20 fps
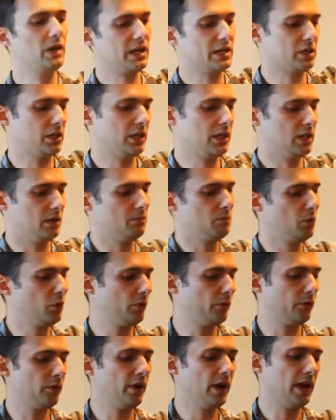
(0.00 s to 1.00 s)
actually can
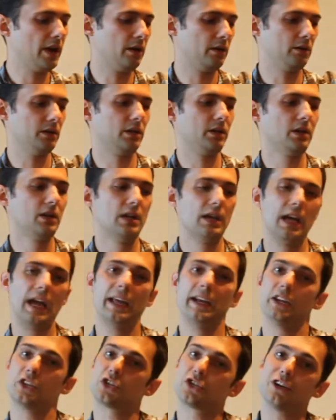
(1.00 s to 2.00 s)
move around
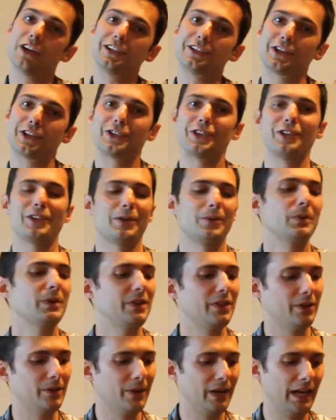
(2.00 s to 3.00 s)
and it stretches along
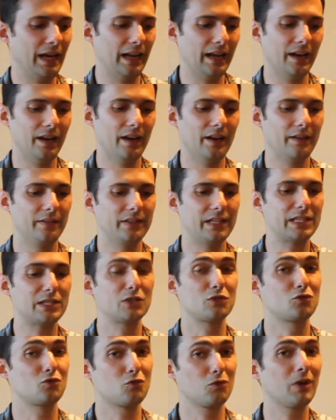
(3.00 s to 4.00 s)
with you. And this
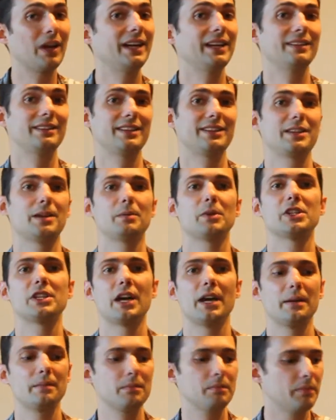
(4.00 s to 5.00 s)
is great in the
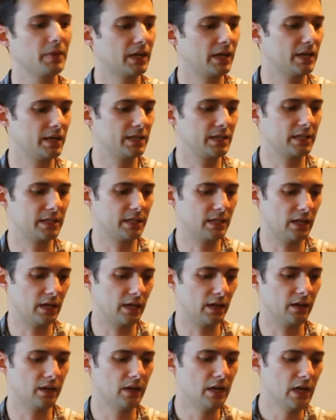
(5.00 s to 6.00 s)
summertime because
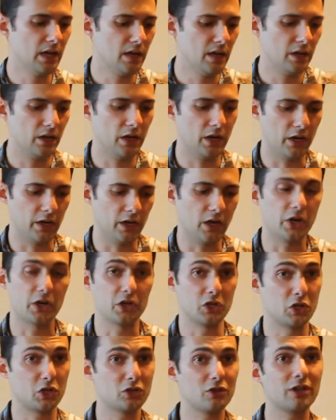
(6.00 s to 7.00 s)
a
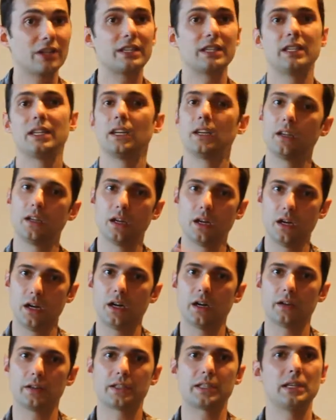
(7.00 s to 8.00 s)
constricting
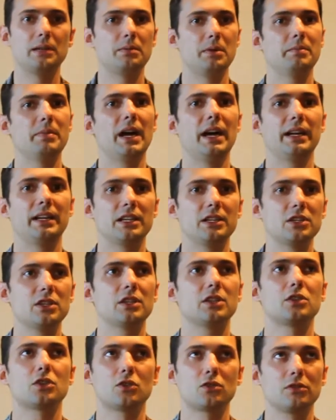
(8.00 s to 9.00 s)
sleeping bag is
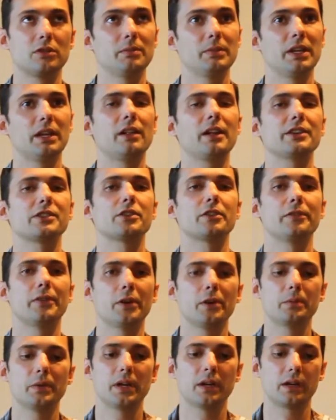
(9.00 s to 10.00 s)
extremely
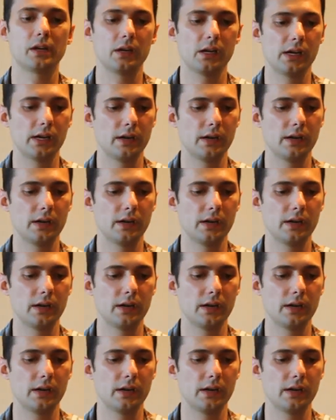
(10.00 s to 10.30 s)
claustrophobic,